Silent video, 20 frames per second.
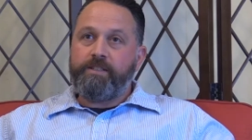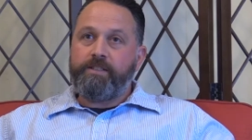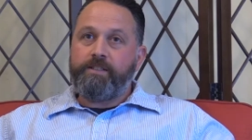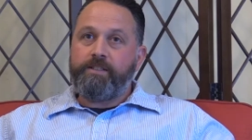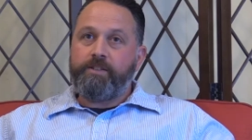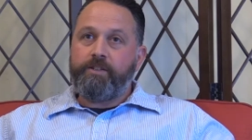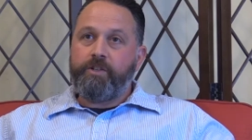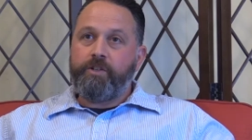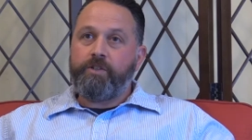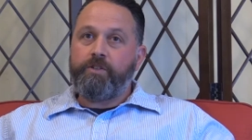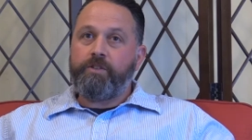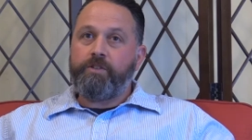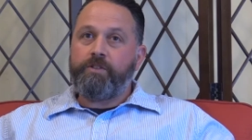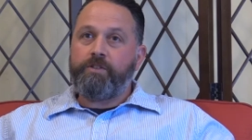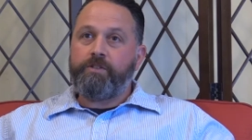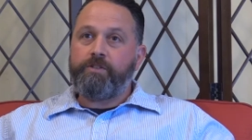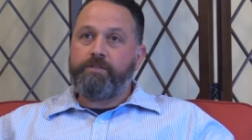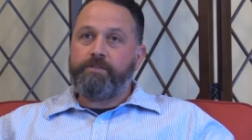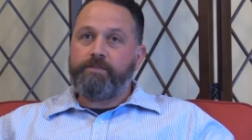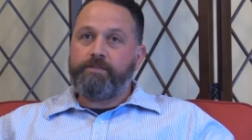it at
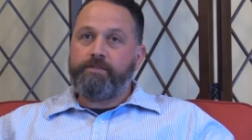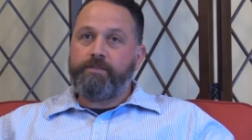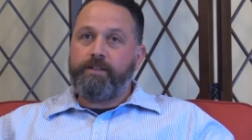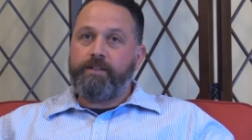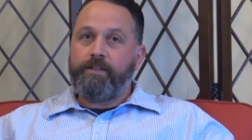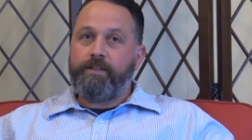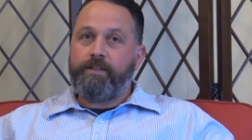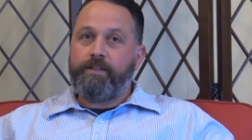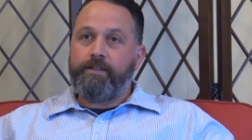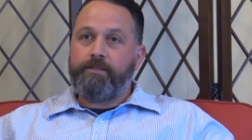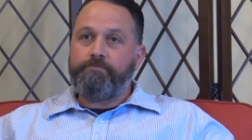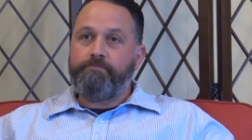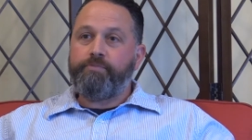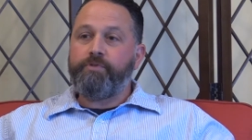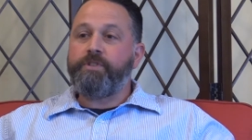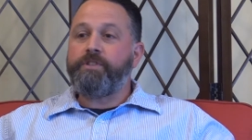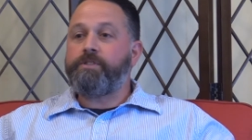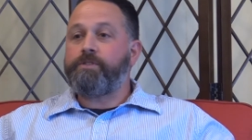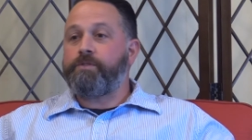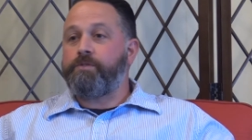her
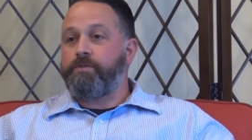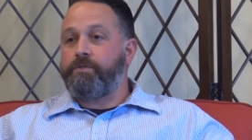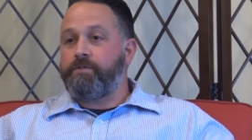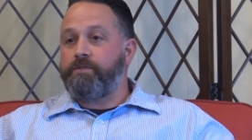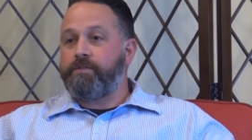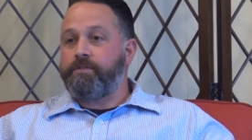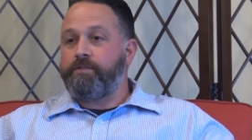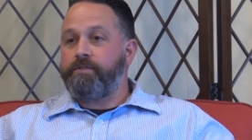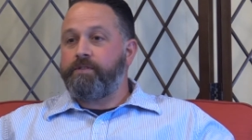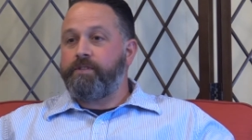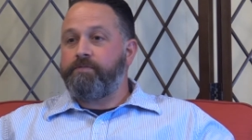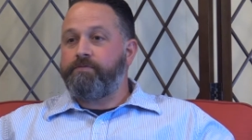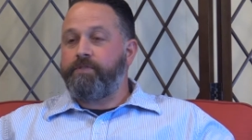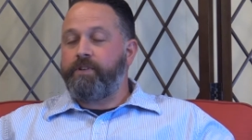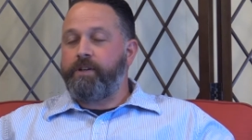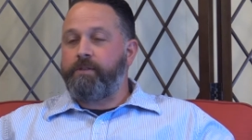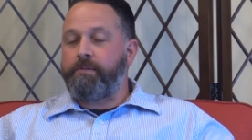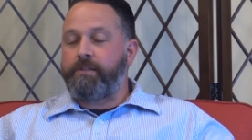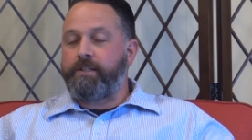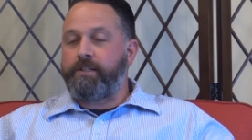preschool in
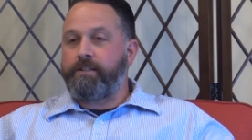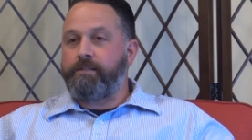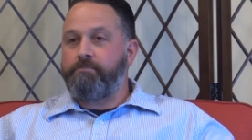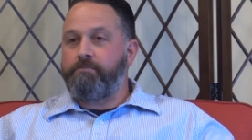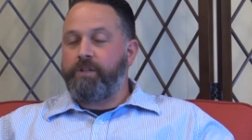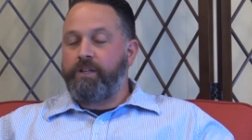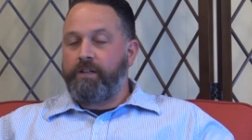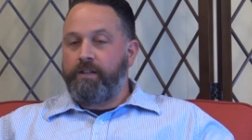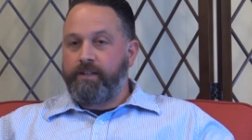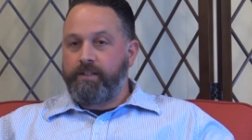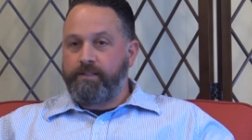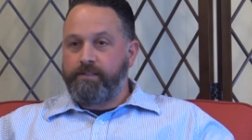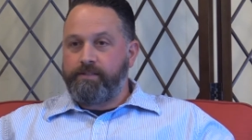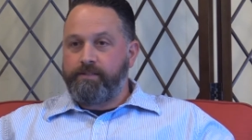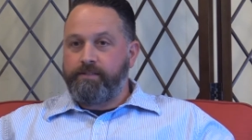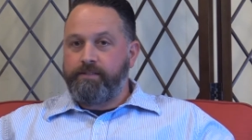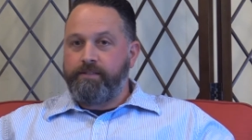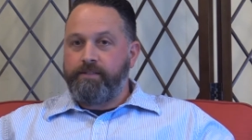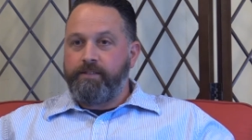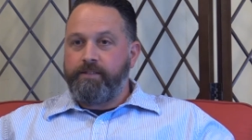Framingham,
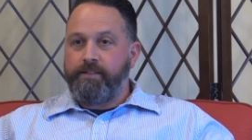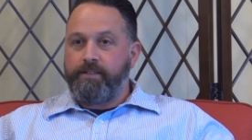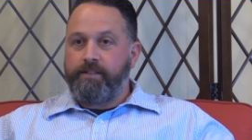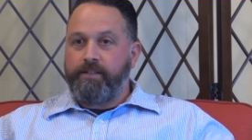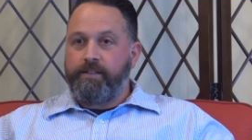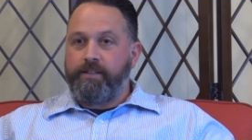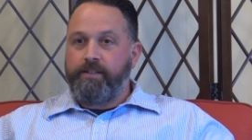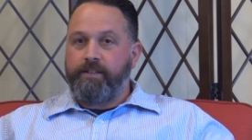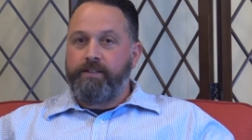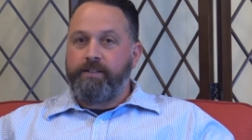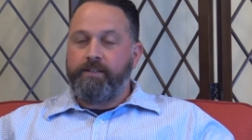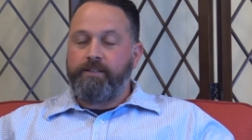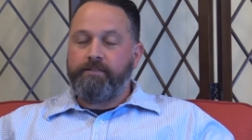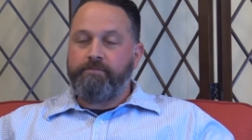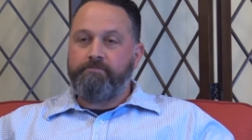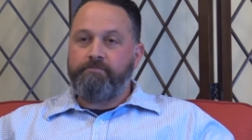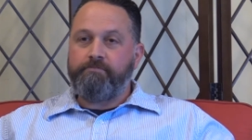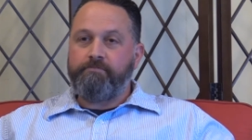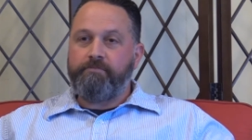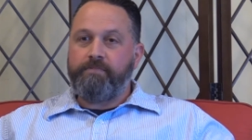blocks.
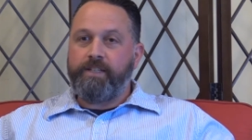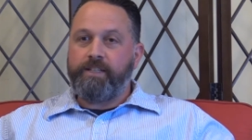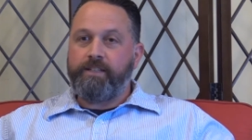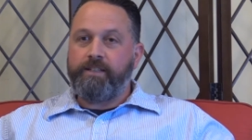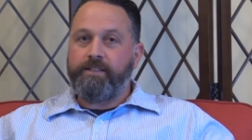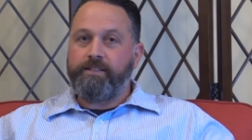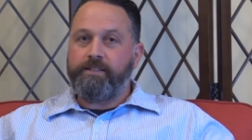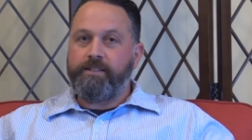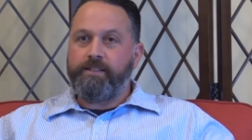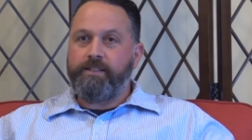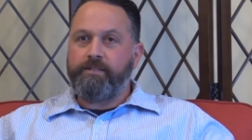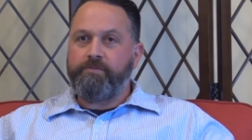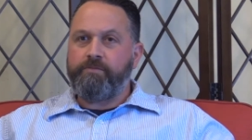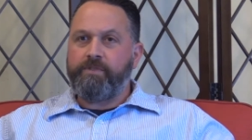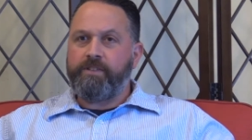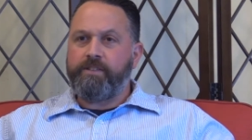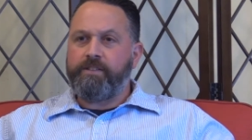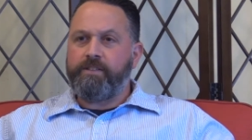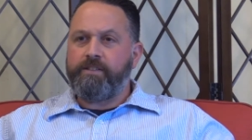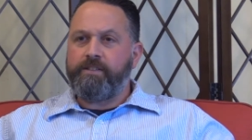And I did it
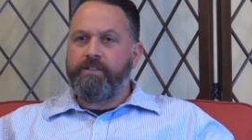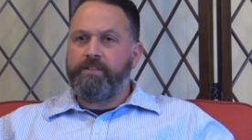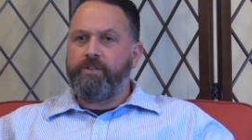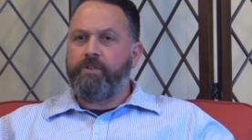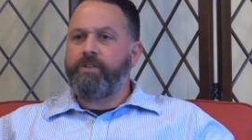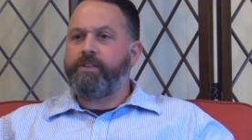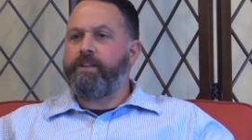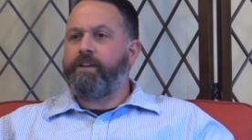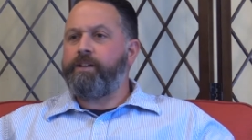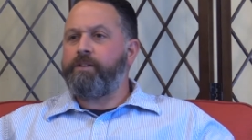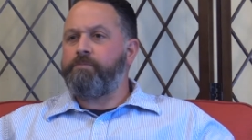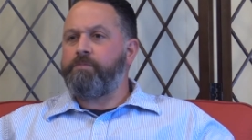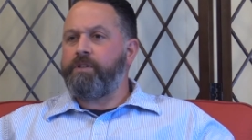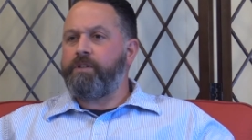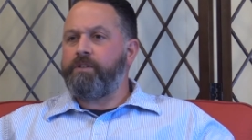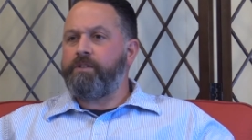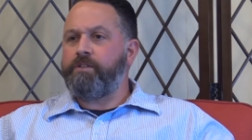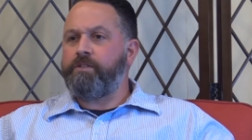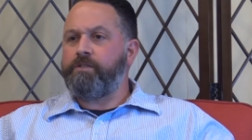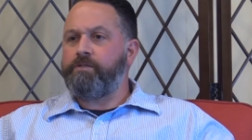with North
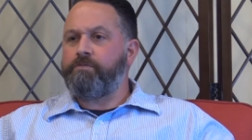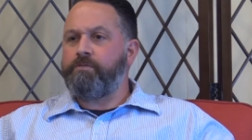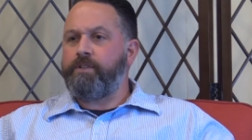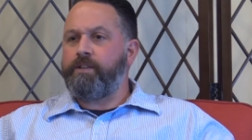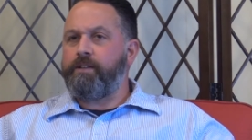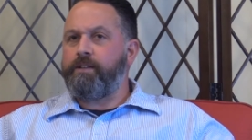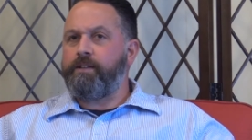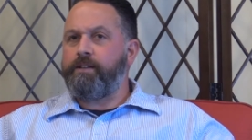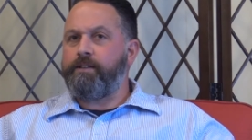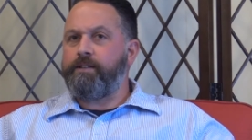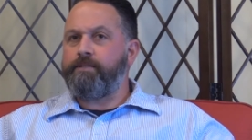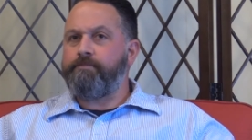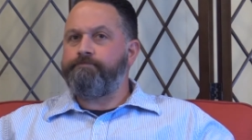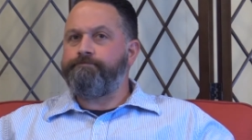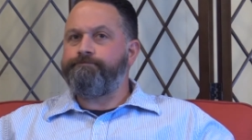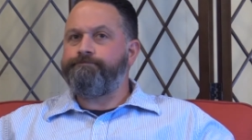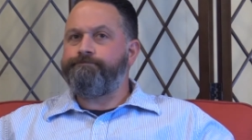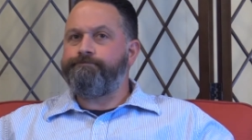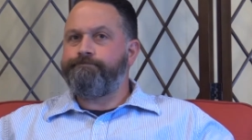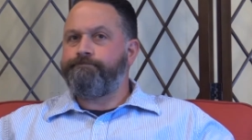Attleboro
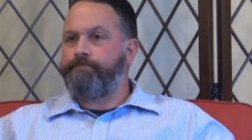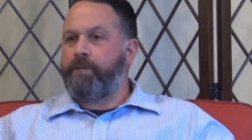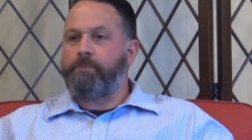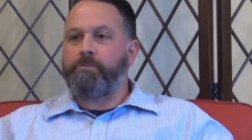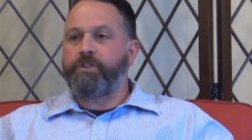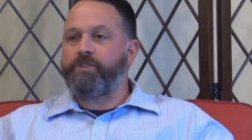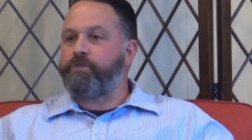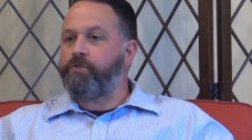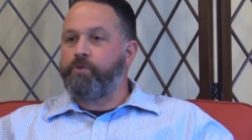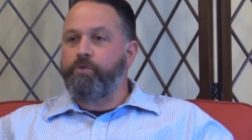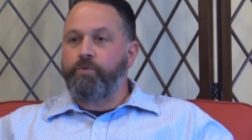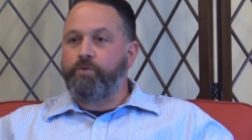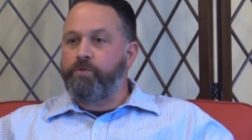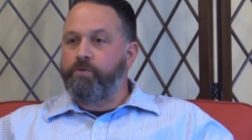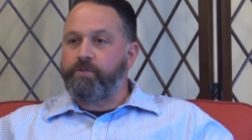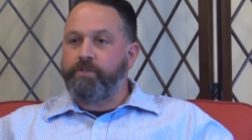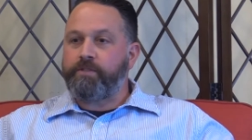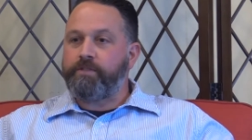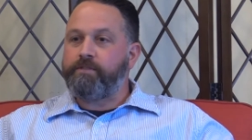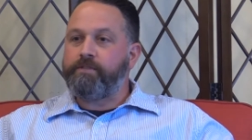Public
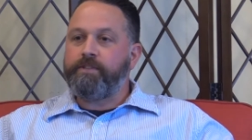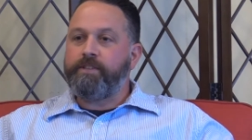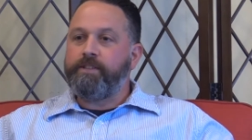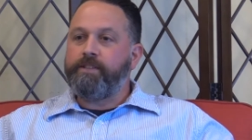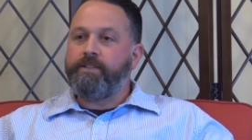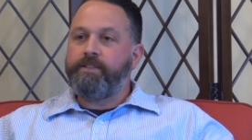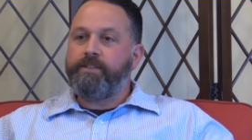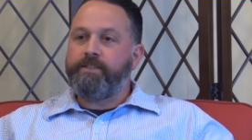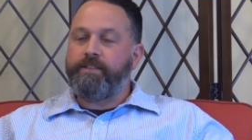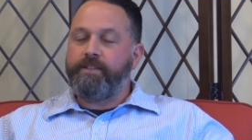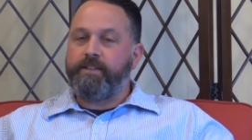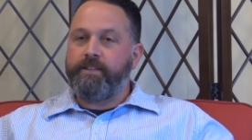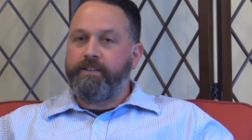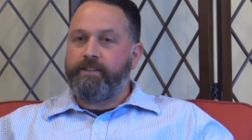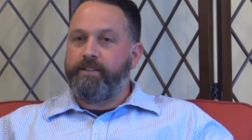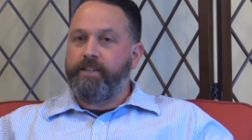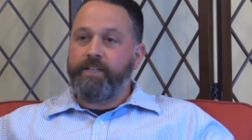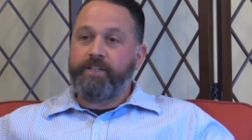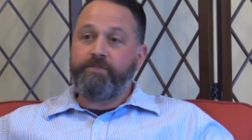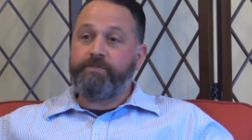Schools. Did a
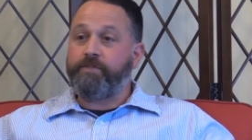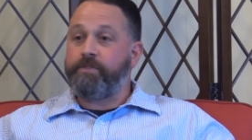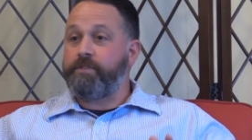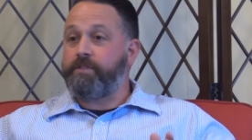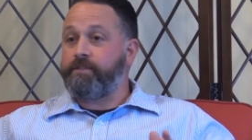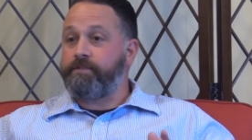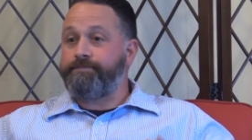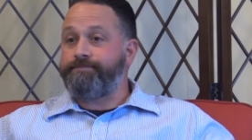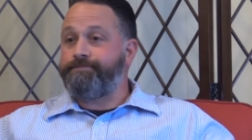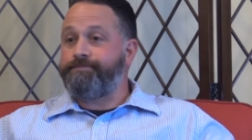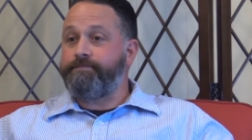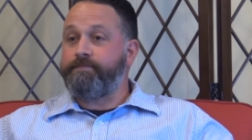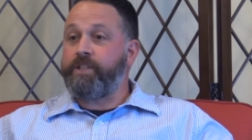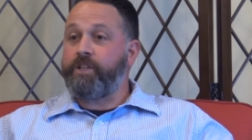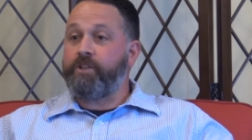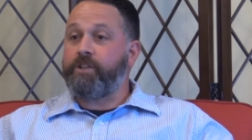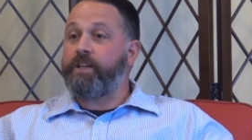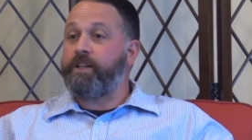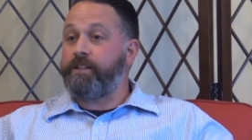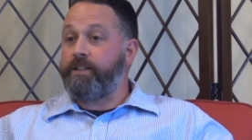thing for,
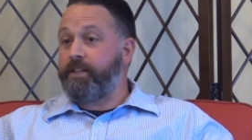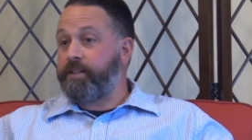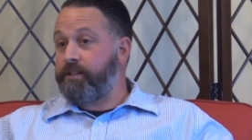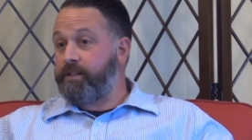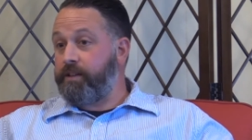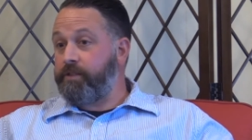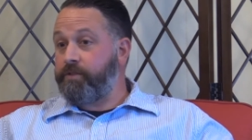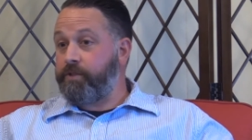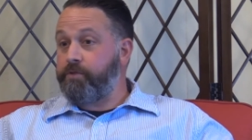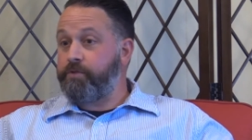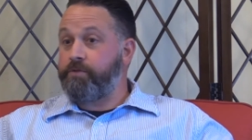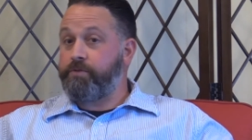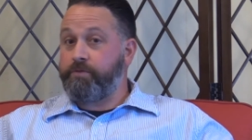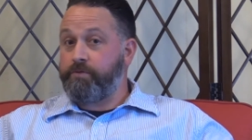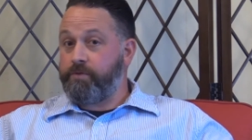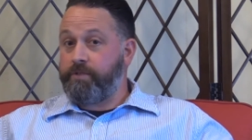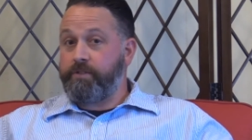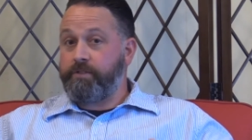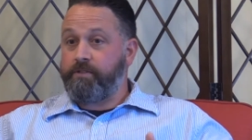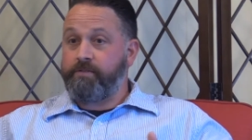kind of like how you're
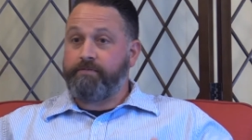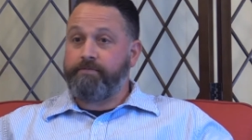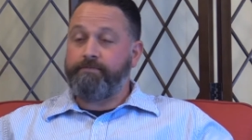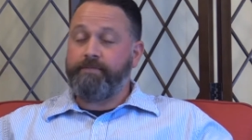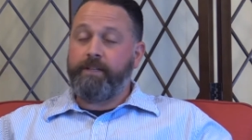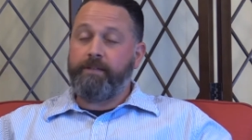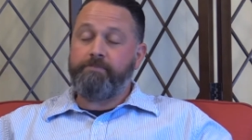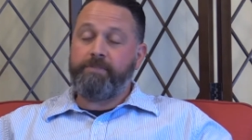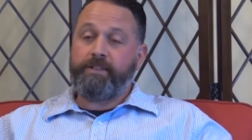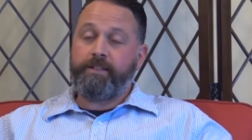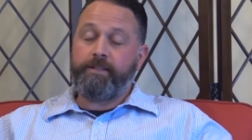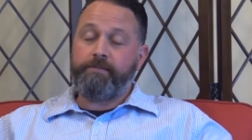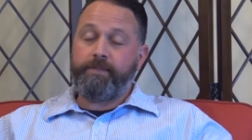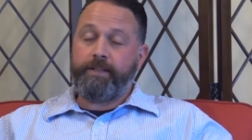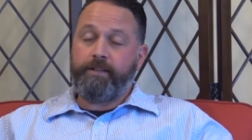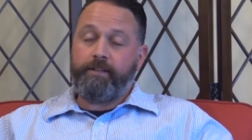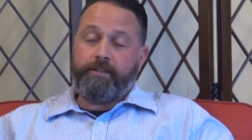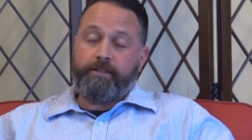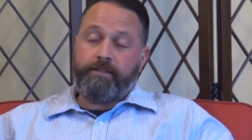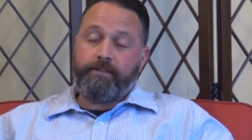doing, up and
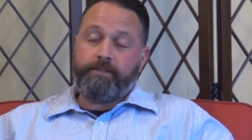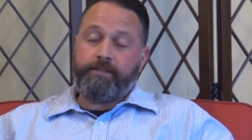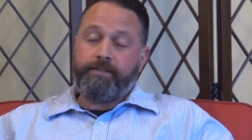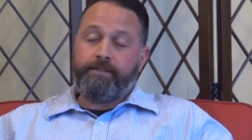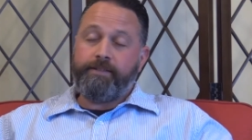coming author.